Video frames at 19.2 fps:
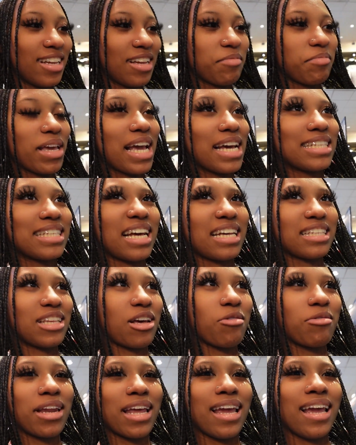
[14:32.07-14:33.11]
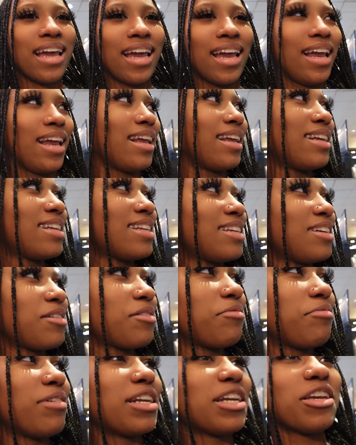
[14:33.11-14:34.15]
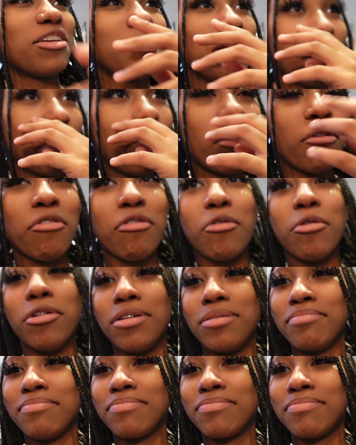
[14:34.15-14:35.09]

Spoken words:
Because that's so big. What do you need both for?